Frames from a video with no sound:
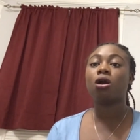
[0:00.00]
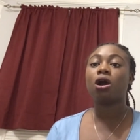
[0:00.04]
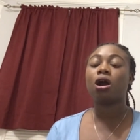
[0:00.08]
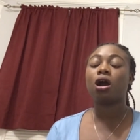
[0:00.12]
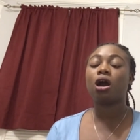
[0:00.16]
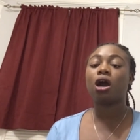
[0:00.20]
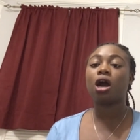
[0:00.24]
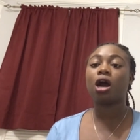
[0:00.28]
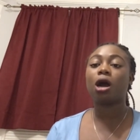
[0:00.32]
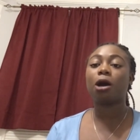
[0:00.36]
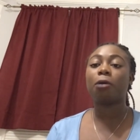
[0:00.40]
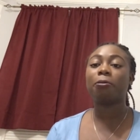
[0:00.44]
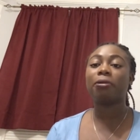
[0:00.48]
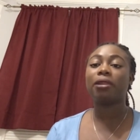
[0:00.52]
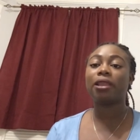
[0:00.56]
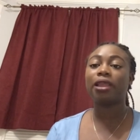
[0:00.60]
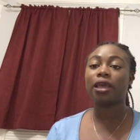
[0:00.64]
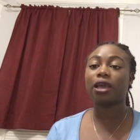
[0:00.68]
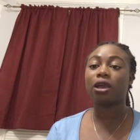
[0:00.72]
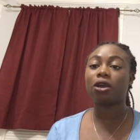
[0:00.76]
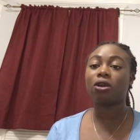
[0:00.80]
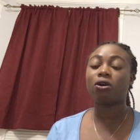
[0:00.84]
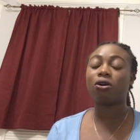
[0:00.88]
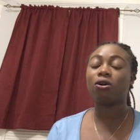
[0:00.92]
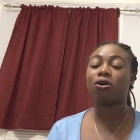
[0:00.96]

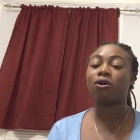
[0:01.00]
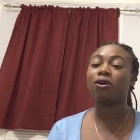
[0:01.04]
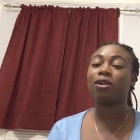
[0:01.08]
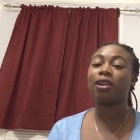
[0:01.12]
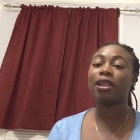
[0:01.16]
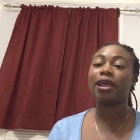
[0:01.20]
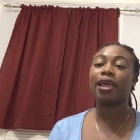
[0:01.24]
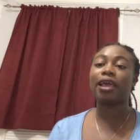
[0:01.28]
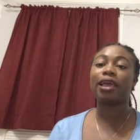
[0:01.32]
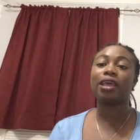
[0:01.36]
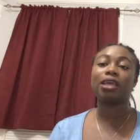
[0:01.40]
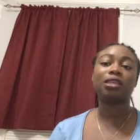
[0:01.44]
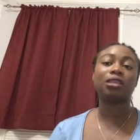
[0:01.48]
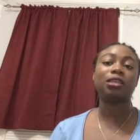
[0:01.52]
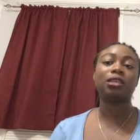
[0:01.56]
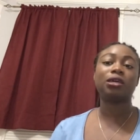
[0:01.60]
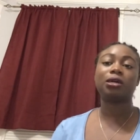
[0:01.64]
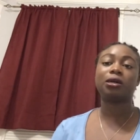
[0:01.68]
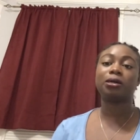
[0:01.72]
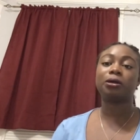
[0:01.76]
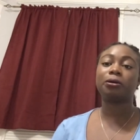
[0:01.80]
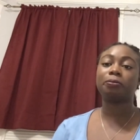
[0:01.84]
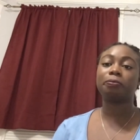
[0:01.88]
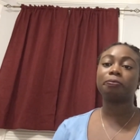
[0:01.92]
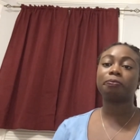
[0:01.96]
Lekon,
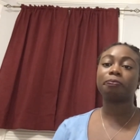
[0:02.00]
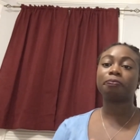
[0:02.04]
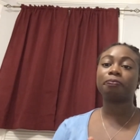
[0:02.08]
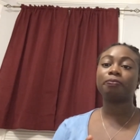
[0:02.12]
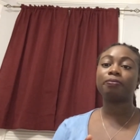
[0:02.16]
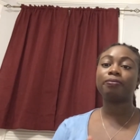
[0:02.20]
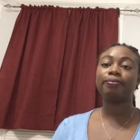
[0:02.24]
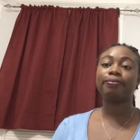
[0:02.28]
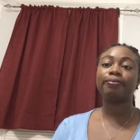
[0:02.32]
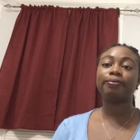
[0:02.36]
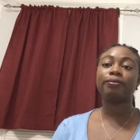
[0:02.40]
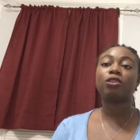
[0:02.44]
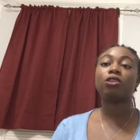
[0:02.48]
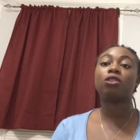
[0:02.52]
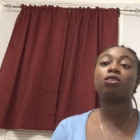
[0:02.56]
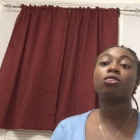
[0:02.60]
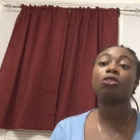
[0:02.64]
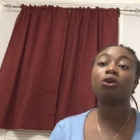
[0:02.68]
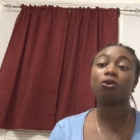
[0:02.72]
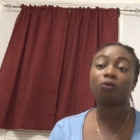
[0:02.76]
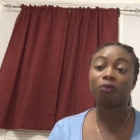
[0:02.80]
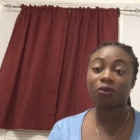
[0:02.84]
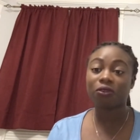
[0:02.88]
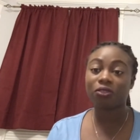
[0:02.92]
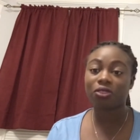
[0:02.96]
and
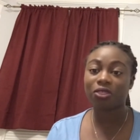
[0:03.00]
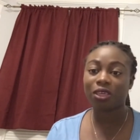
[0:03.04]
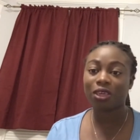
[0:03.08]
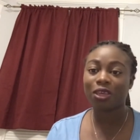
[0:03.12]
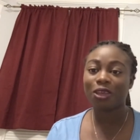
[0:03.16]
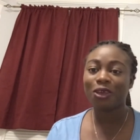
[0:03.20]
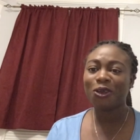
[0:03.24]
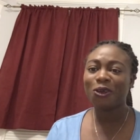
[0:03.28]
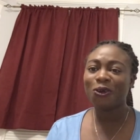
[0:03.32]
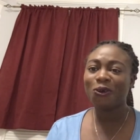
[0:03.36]
Dorothy.